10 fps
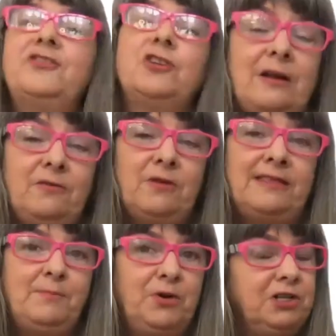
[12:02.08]
i read
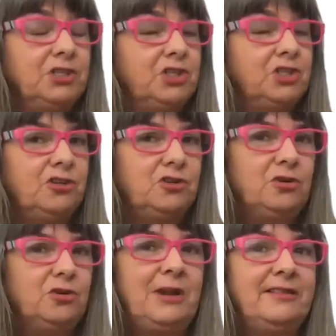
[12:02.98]
that book and started to
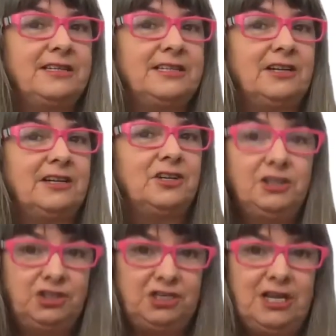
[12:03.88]
apply the
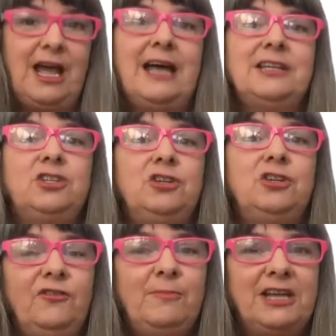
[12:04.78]
technology as
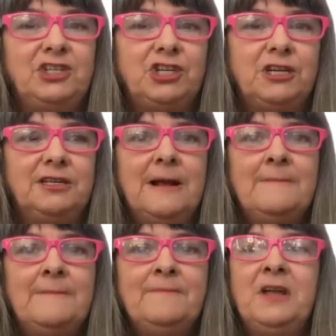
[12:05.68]
you've mentioned
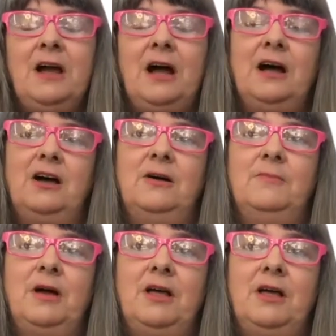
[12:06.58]

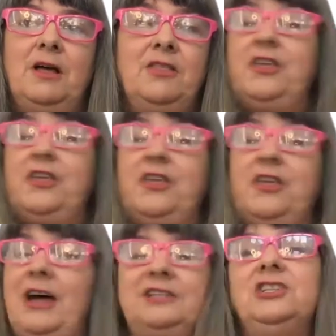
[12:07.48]
um, that
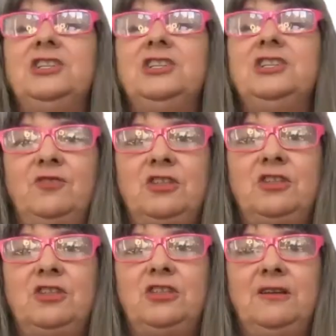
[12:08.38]
changed everything
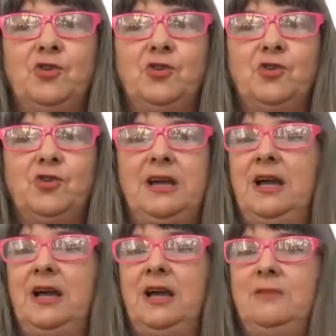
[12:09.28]
for me. I just
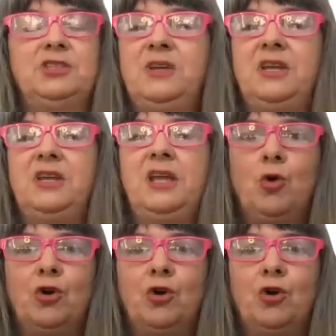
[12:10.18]
became a warrior
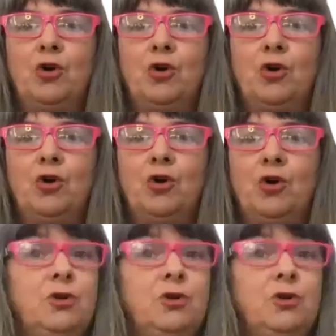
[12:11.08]
because I knew